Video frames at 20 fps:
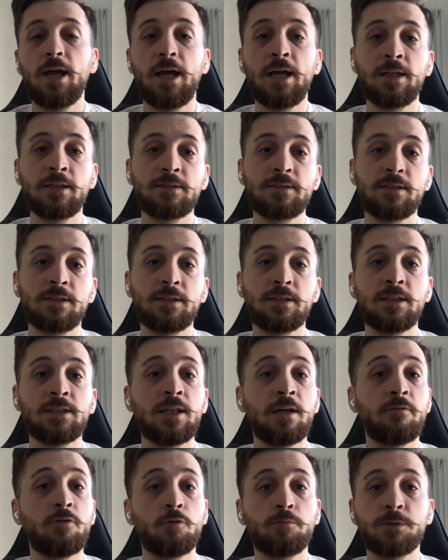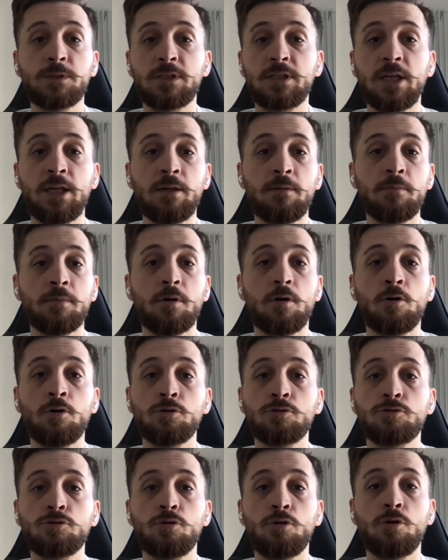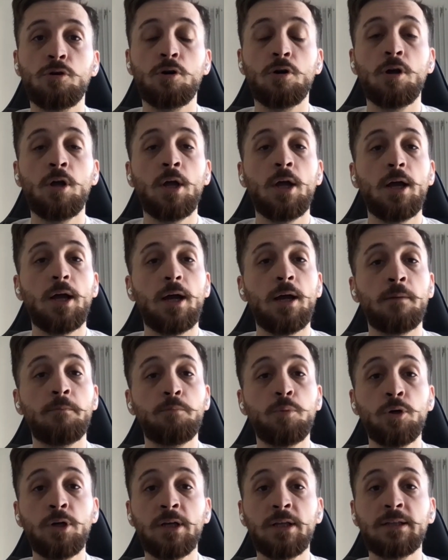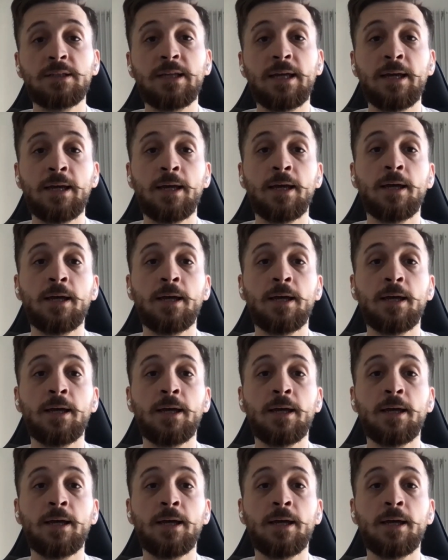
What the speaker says: and the DevOps team also build